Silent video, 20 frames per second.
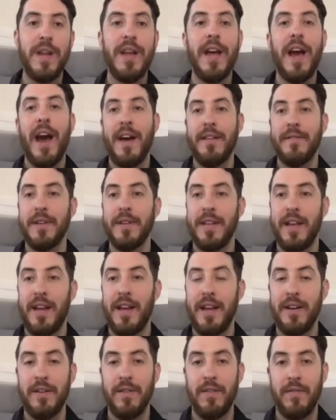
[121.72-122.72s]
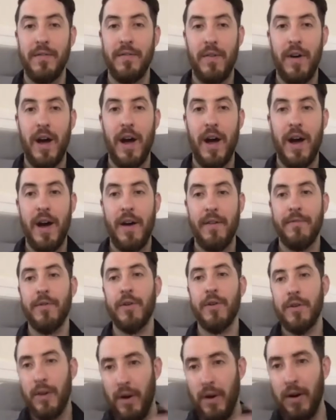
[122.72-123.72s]
advocate
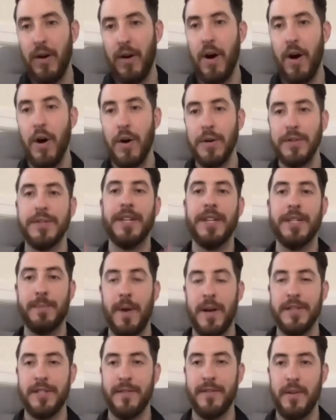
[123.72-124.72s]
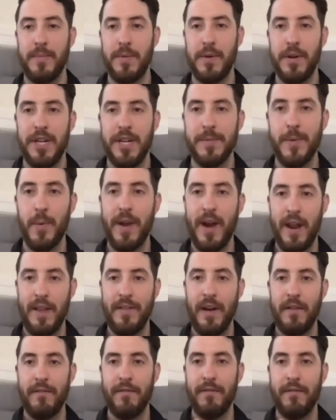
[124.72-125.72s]
for all sex positive communities, but we kind of
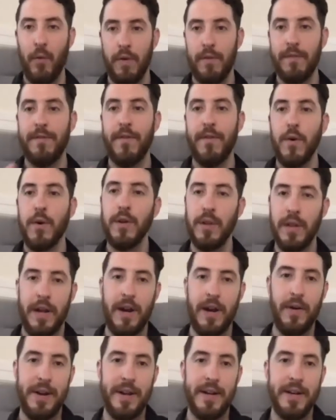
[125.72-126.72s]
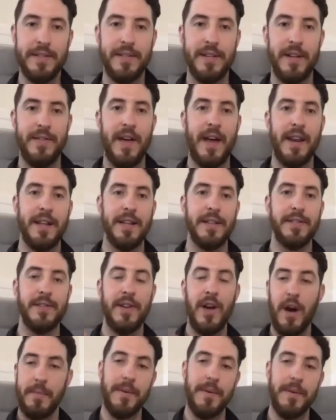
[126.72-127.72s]
have 4 focal areas, and that is
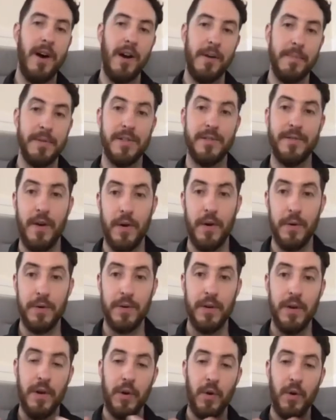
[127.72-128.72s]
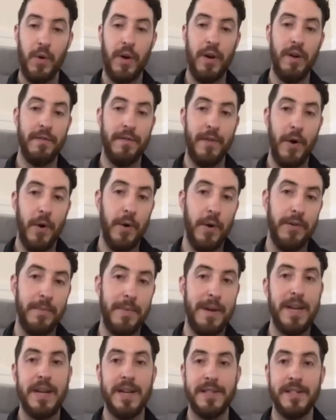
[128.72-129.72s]
non-monogamous folk, queer folk, the
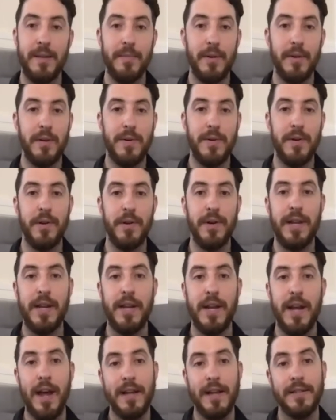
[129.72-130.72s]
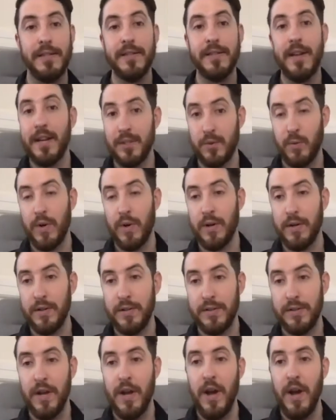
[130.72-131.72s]
BDSM community, and sex
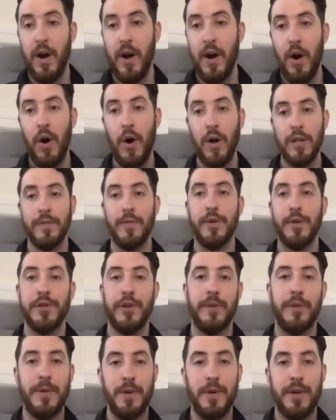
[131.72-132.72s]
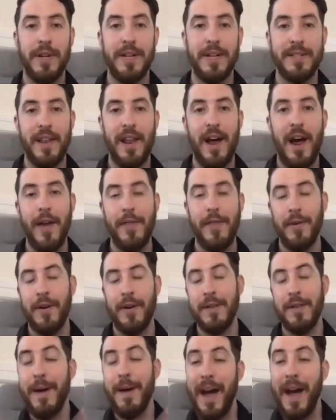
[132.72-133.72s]
workers, all of which are communities that either
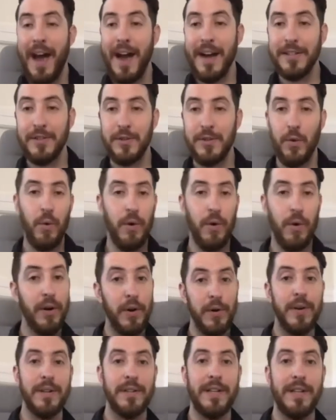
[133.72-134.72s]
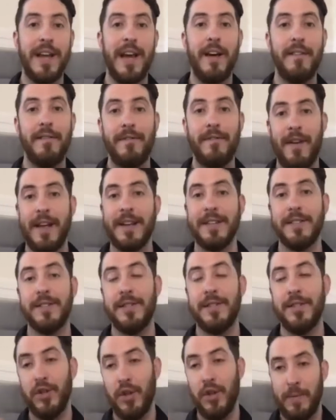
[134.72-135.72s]
in the past or currently have faced
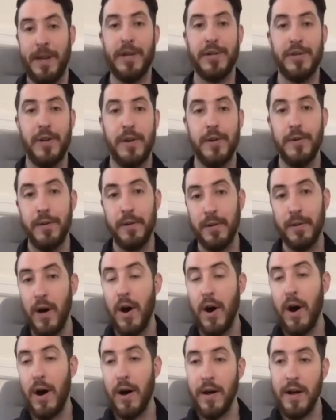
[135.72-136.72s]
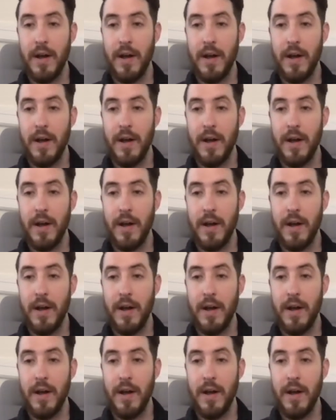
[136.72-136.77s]
discrimination under the law.